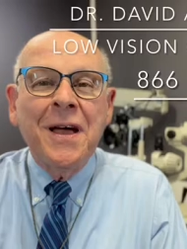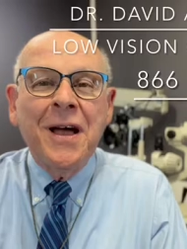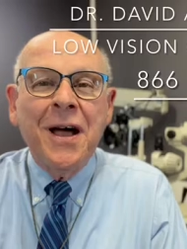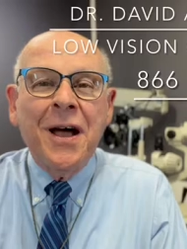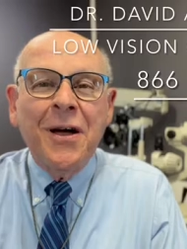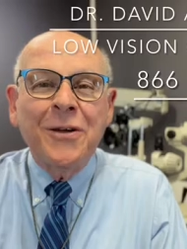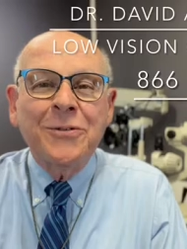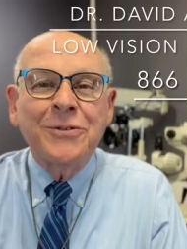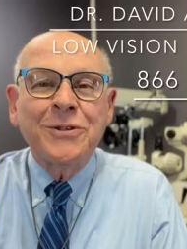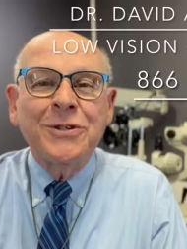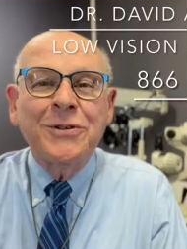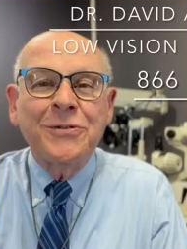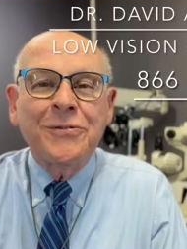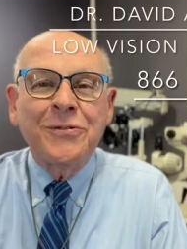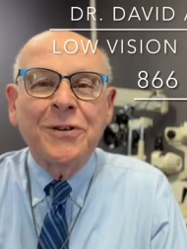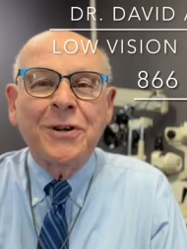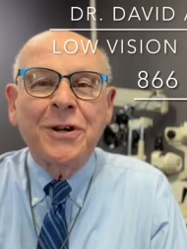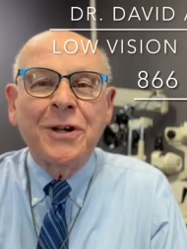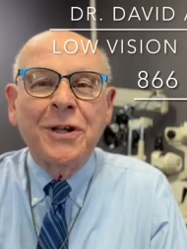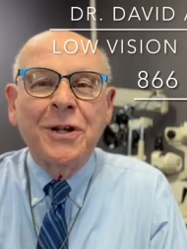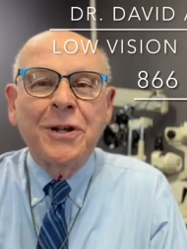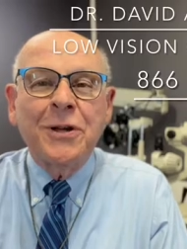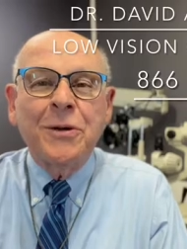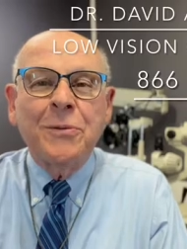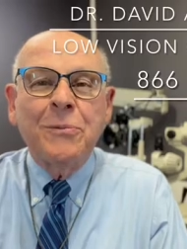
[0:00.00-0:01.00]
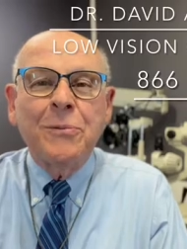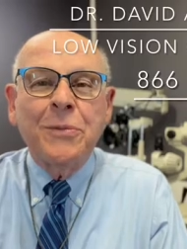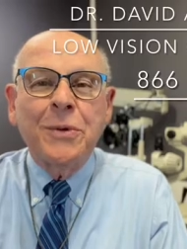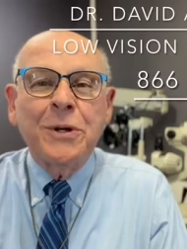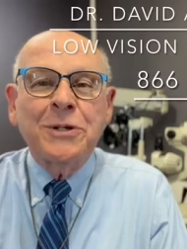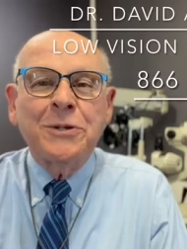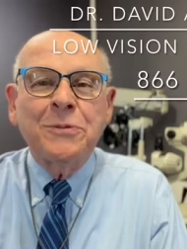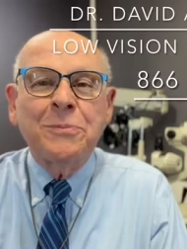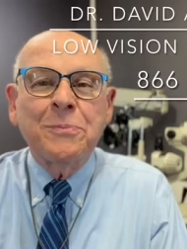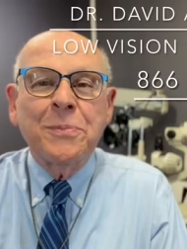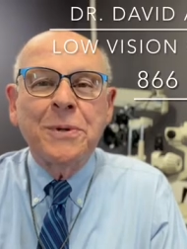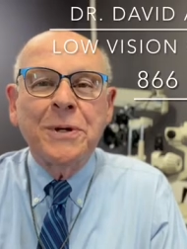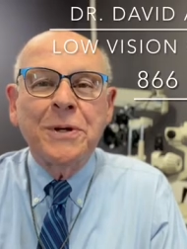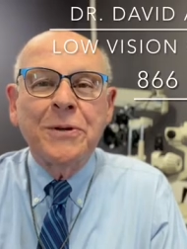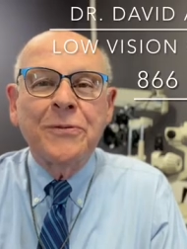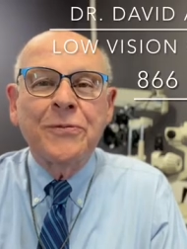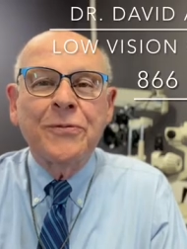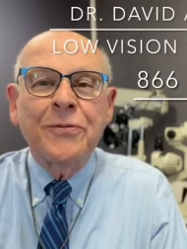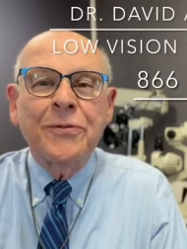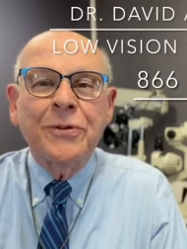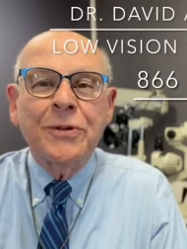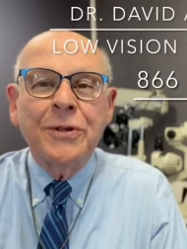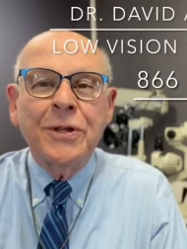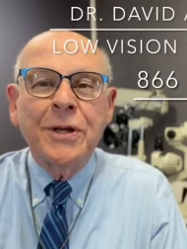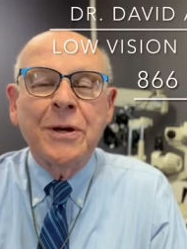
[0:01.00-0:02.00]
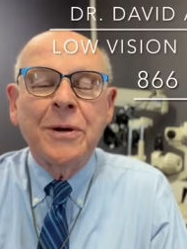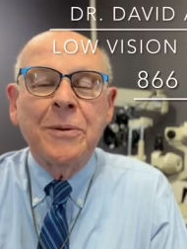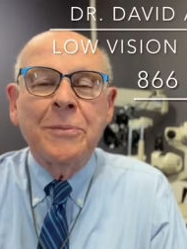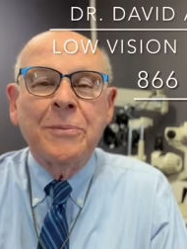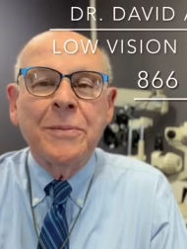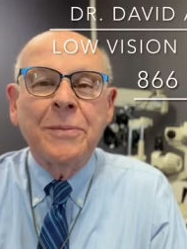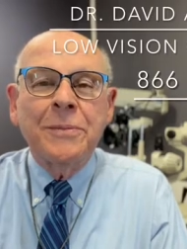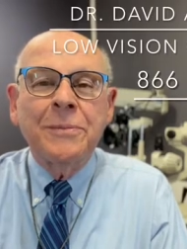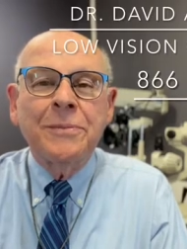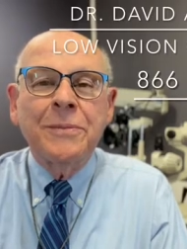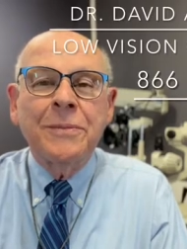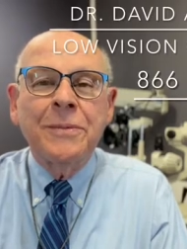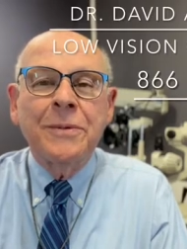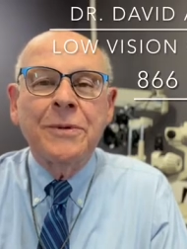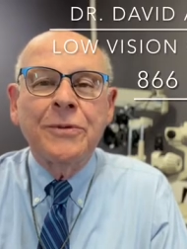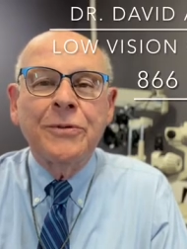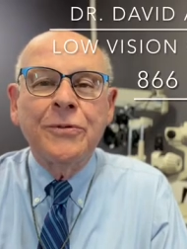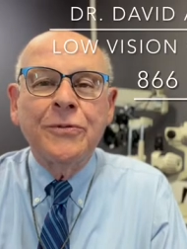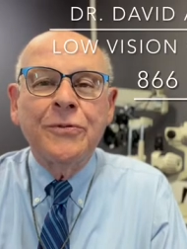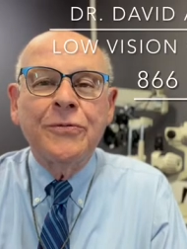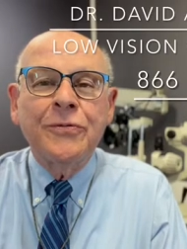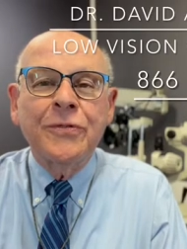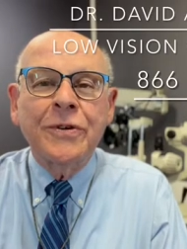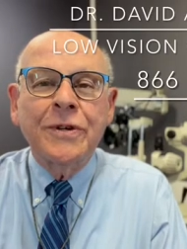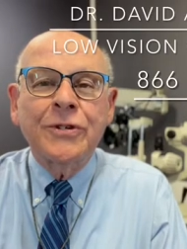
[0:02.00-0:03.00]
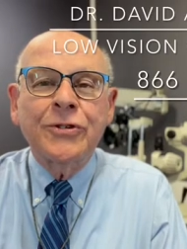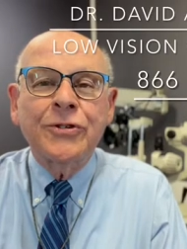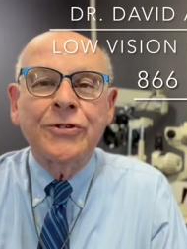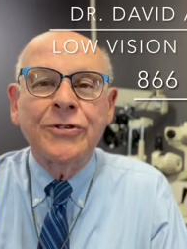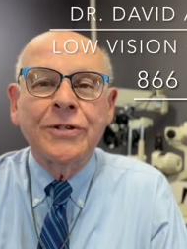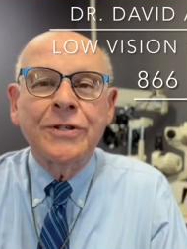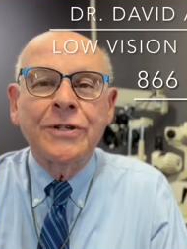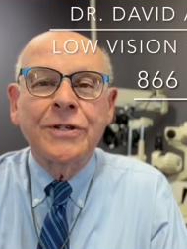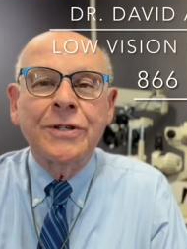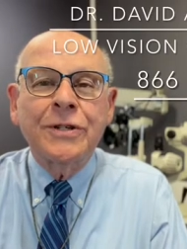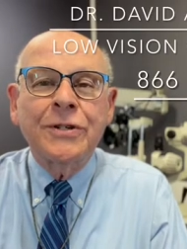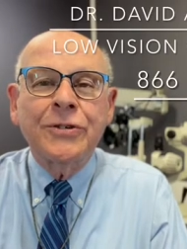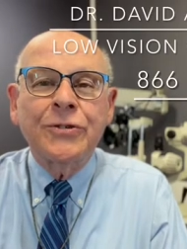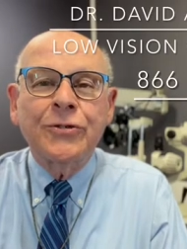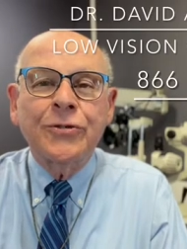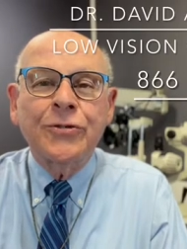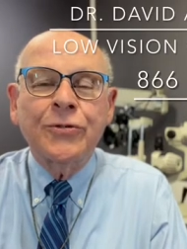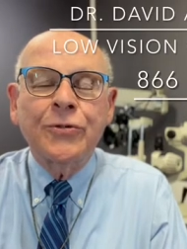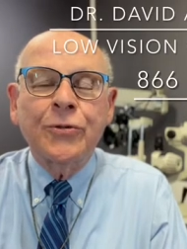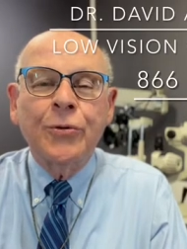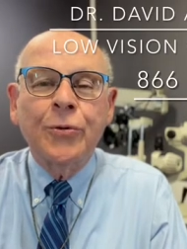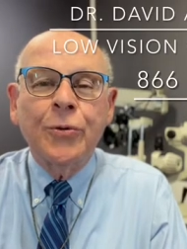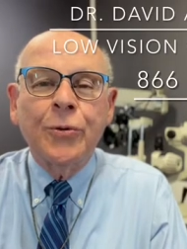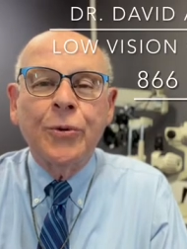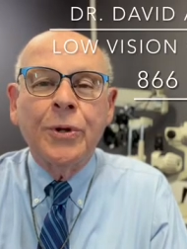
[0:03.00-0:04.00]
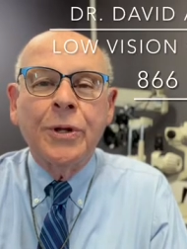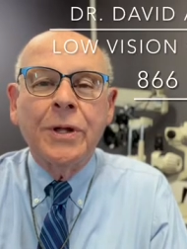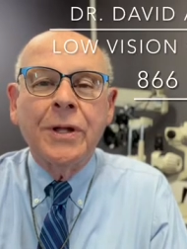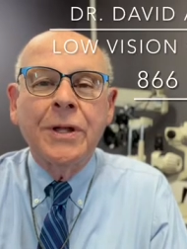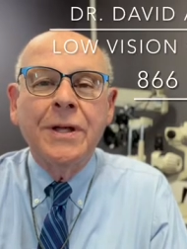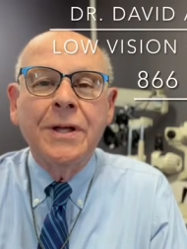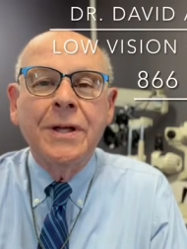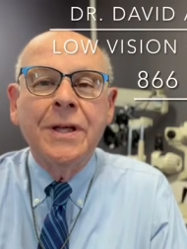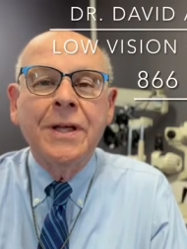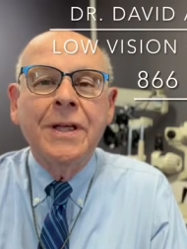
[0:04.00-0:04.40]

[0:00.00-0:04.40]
how difficult it must be for them to function in school.